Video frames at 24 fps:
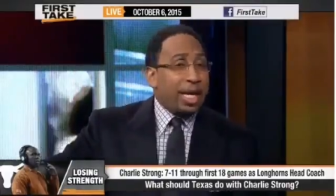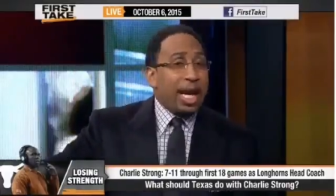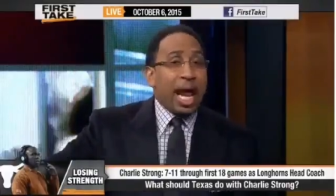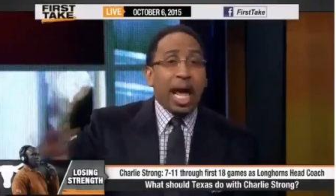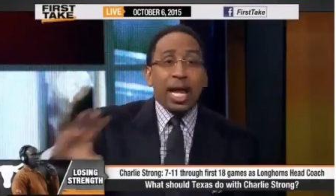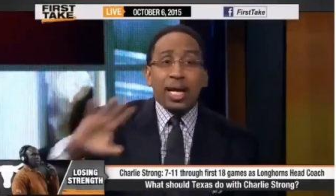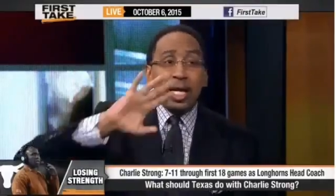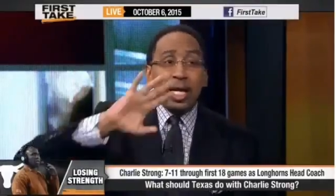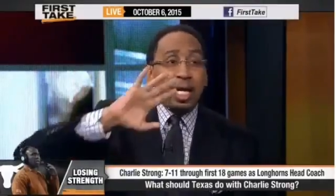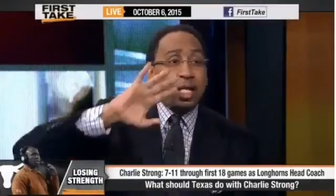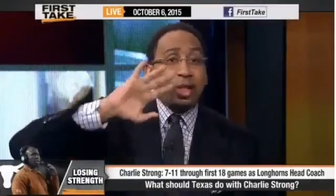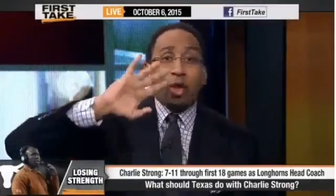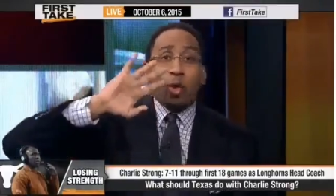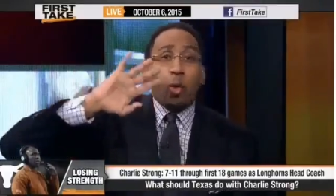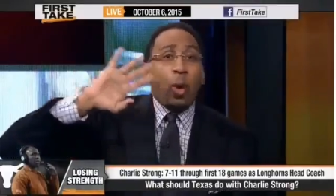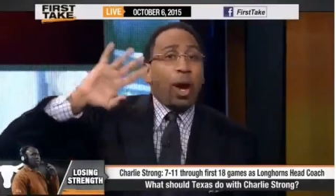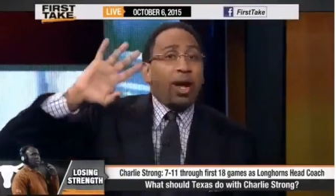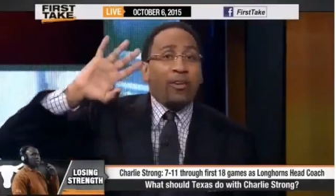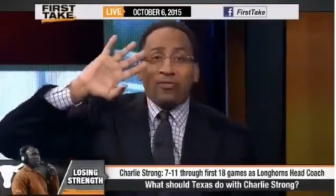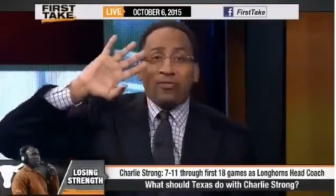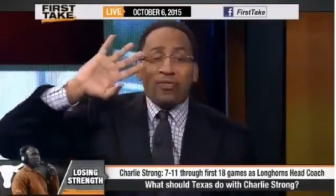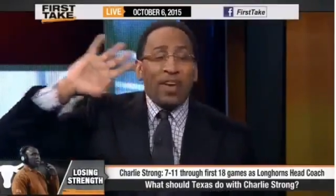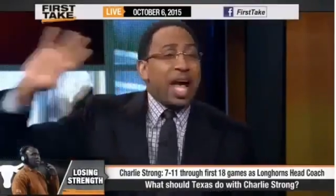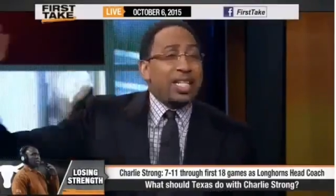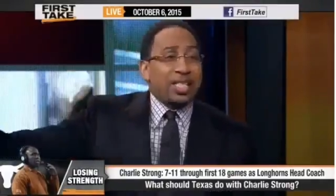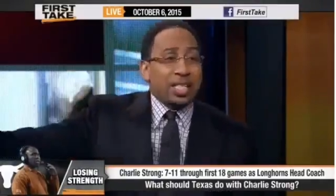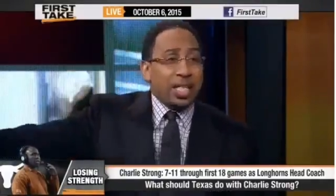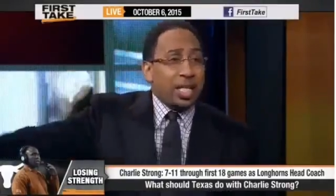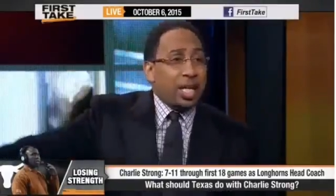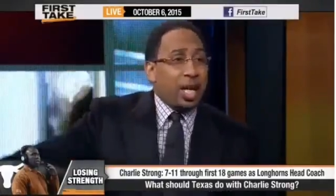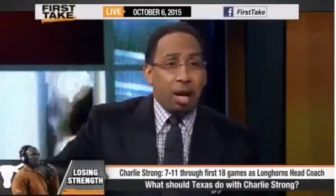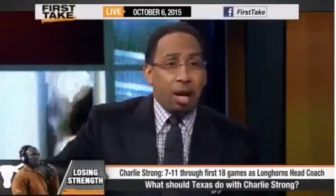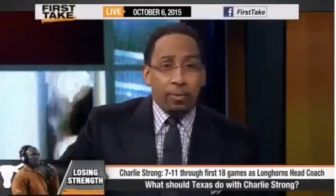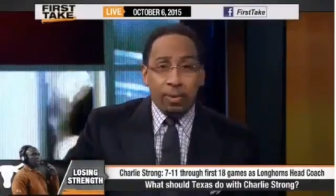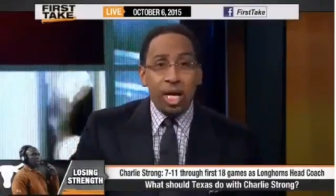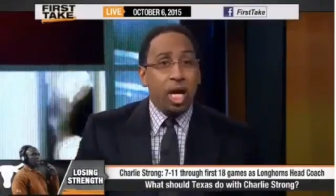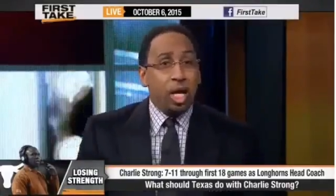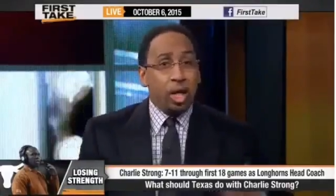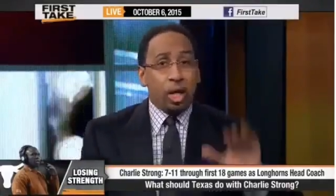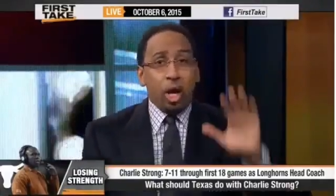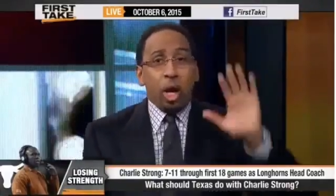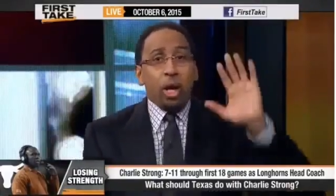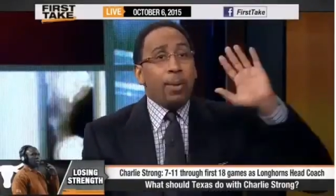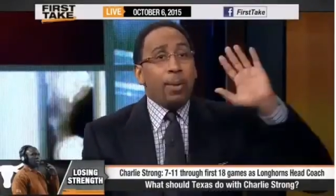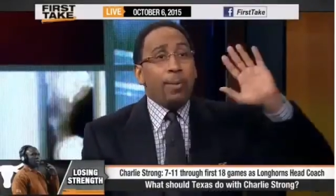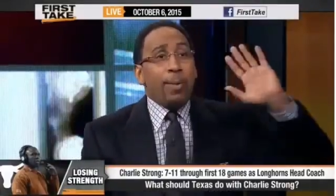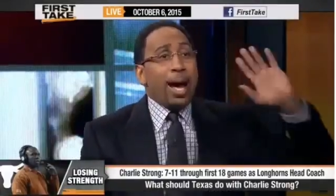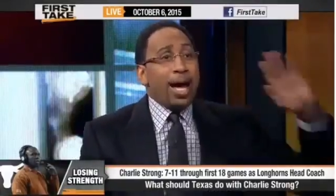Get out of there quick, fast, in a hurry.
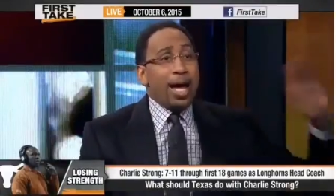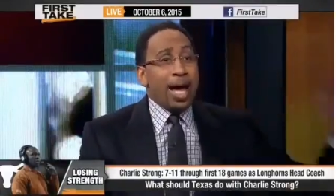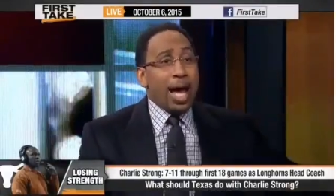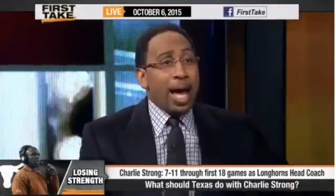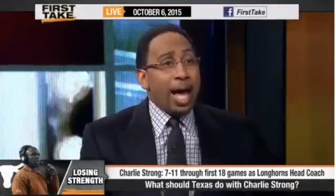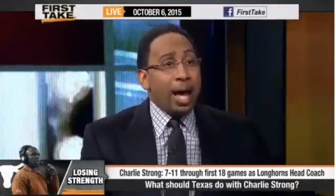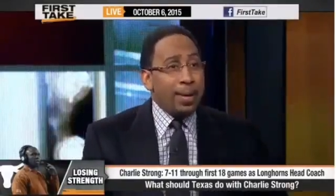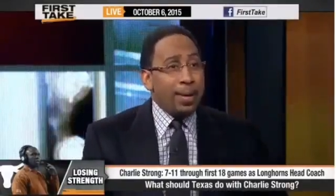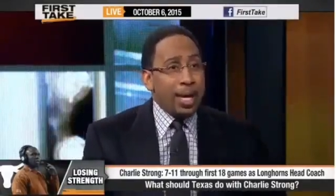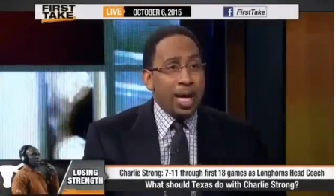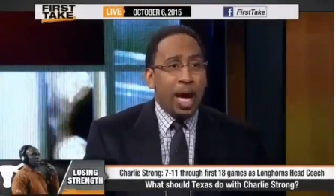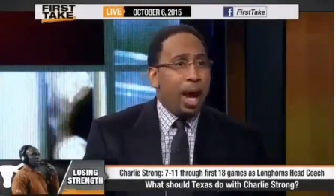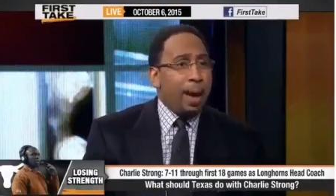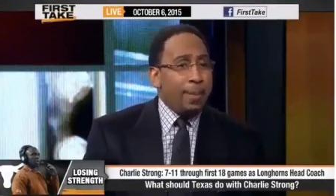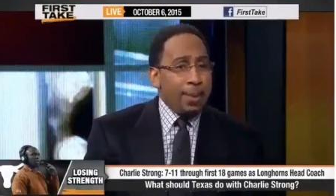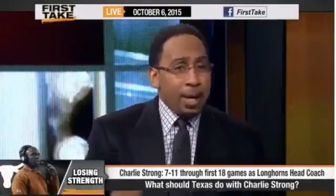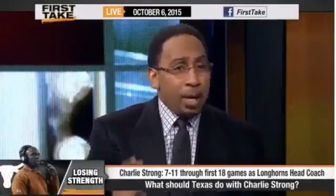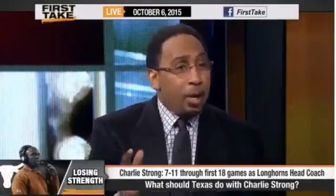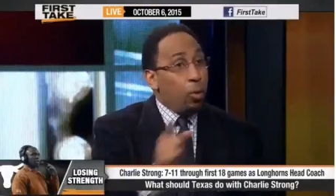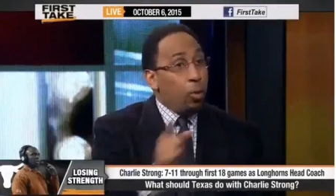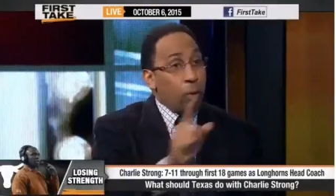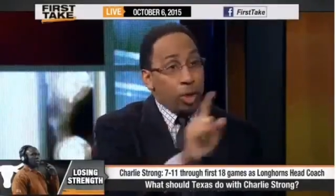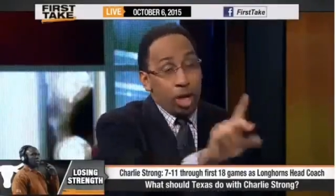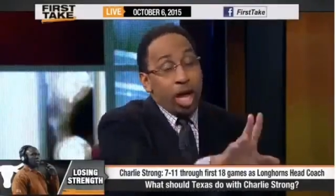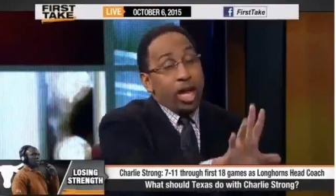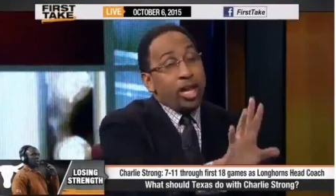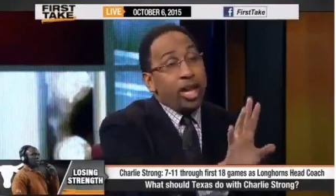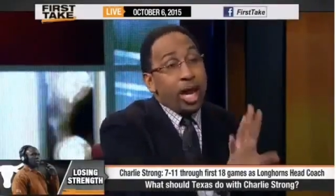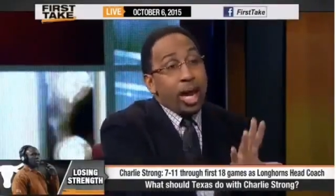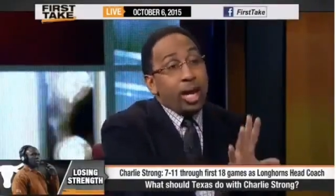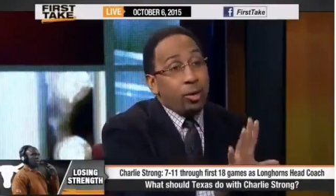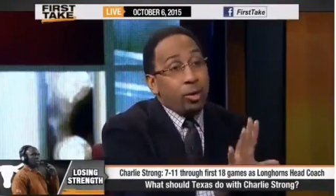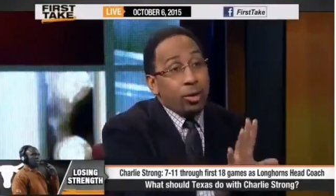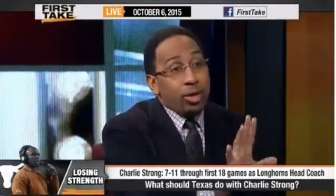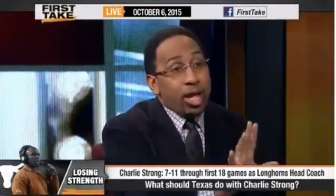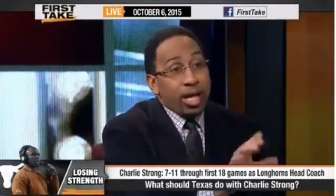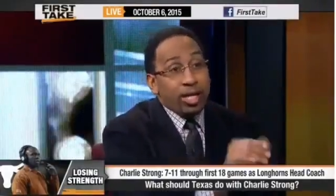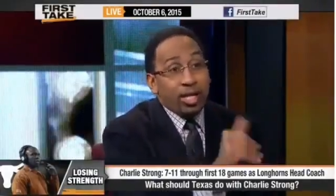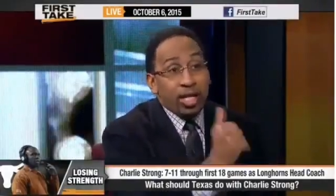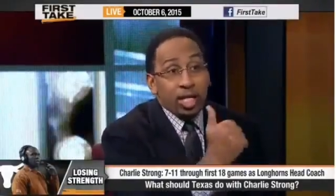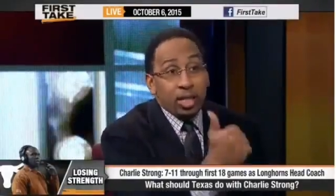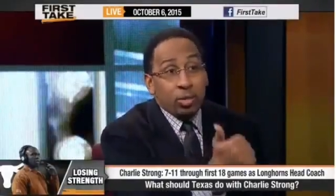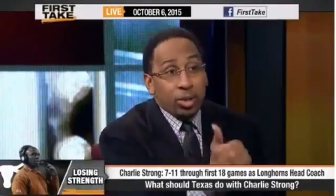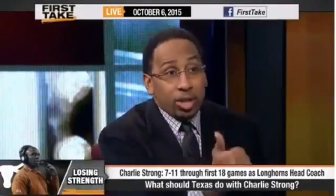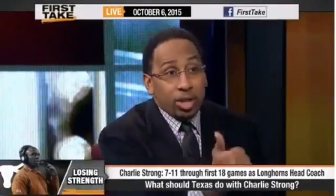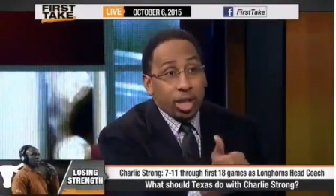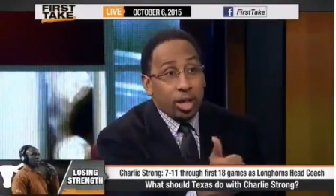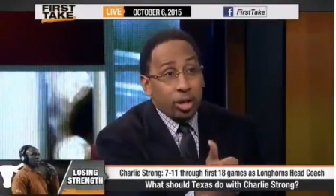Go to Miami. And not only that,
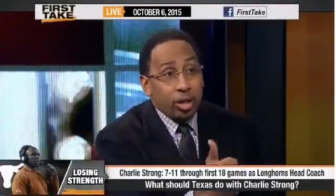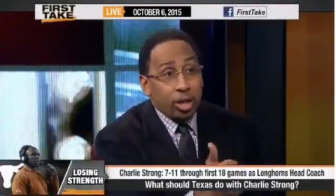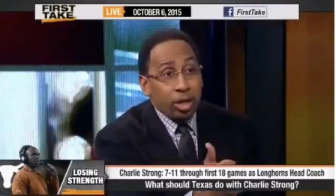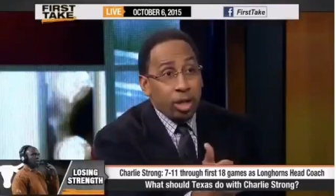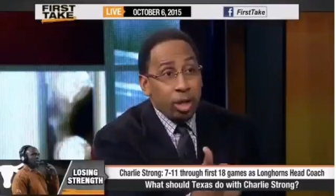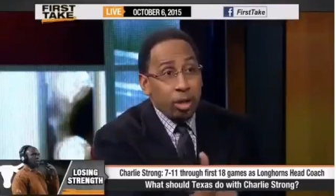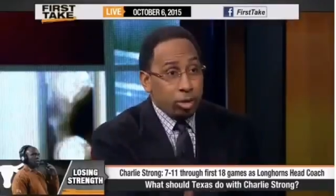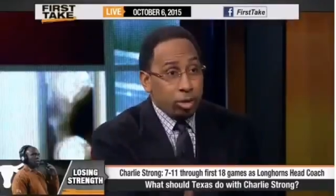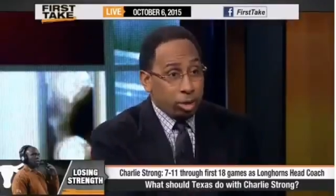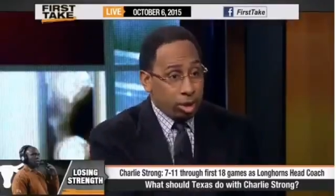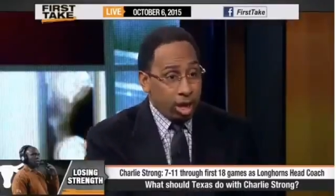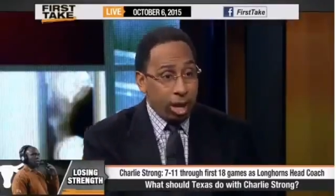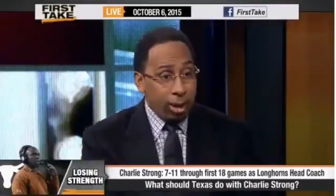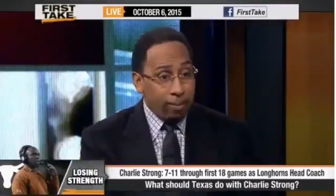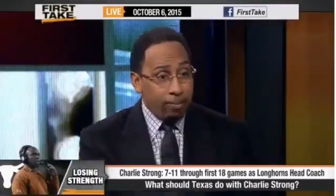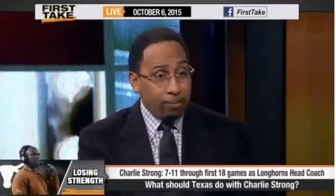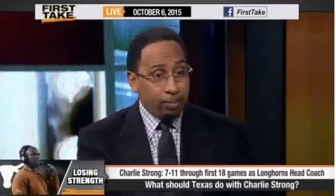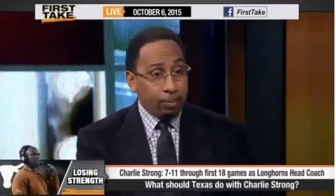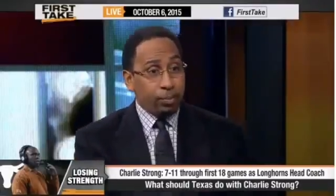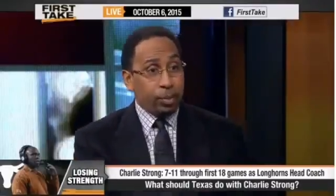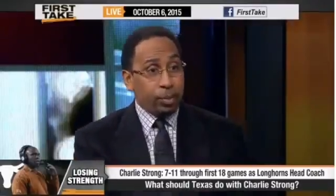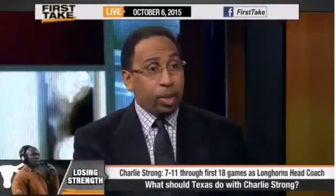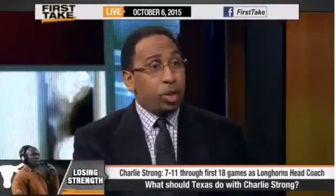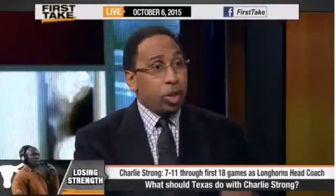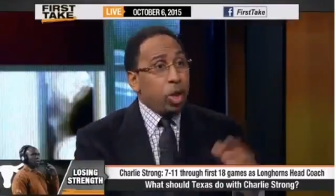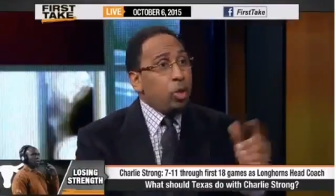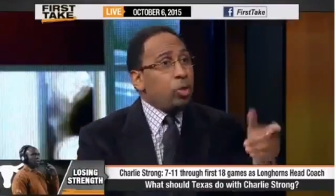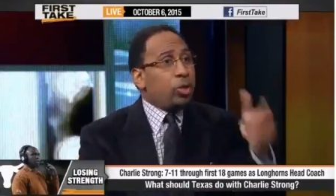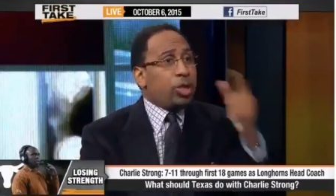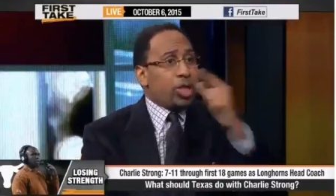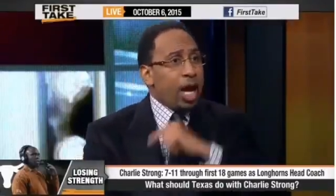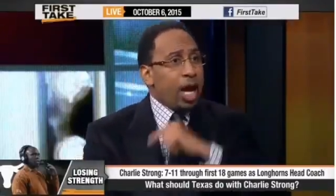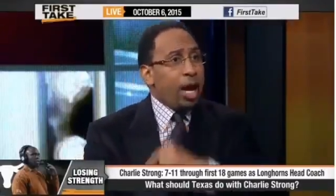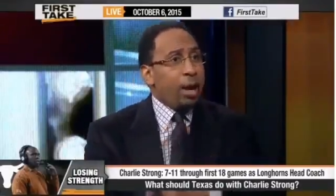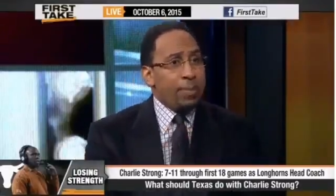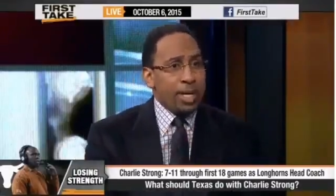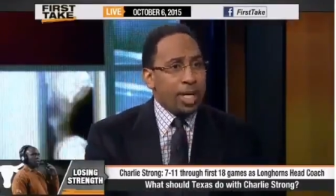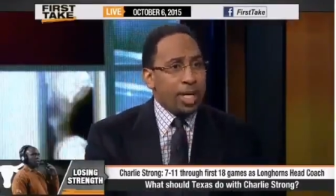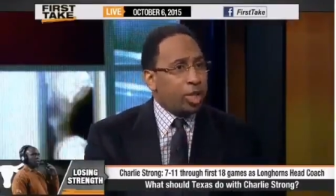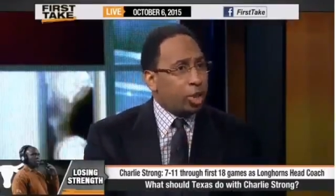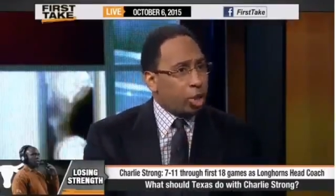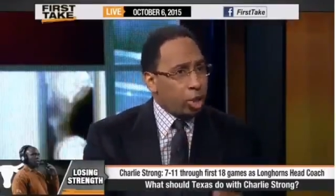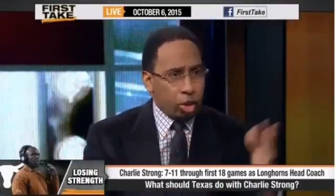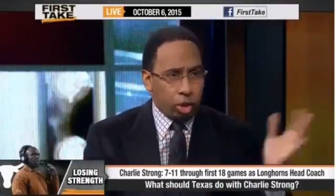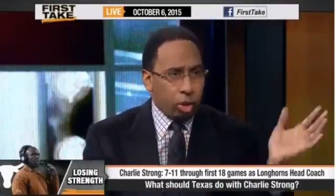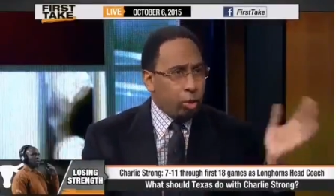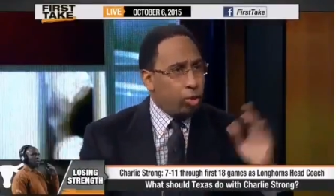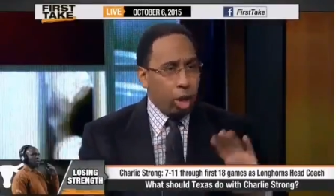this is what they're going to use, Skip. You tell me this
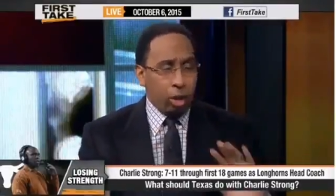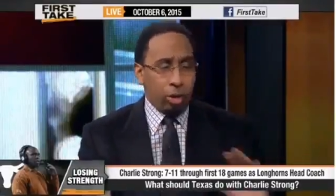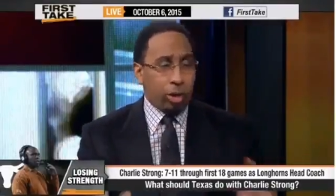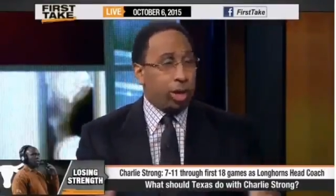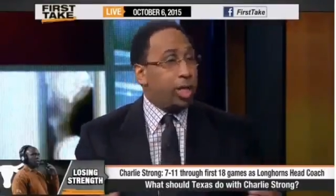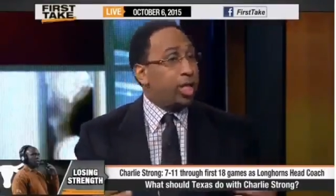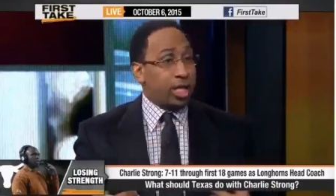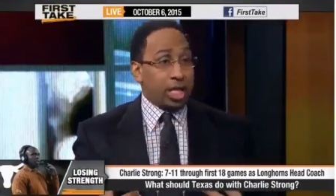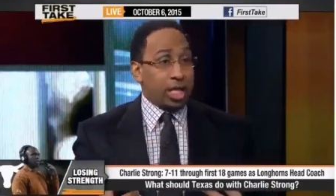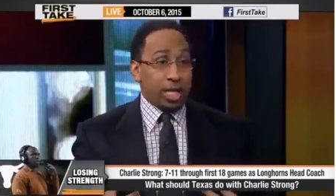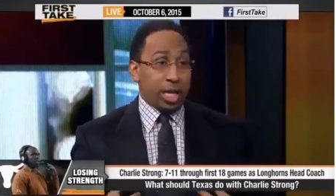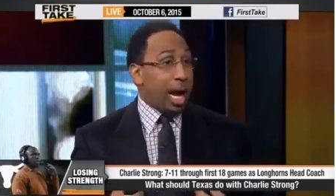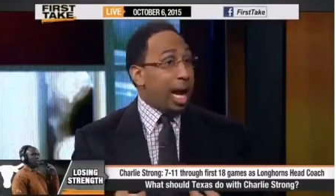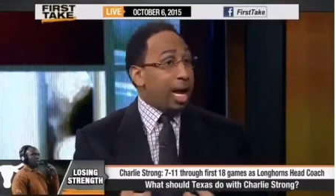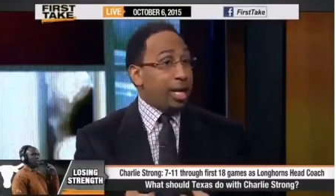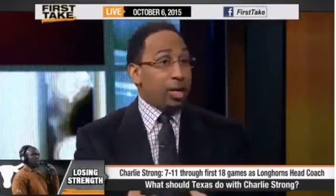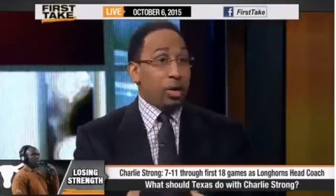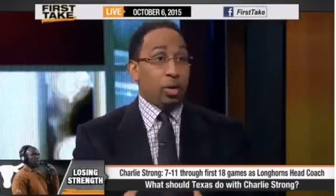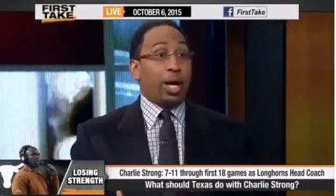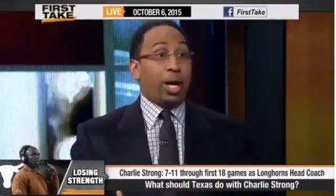because you know, listen, I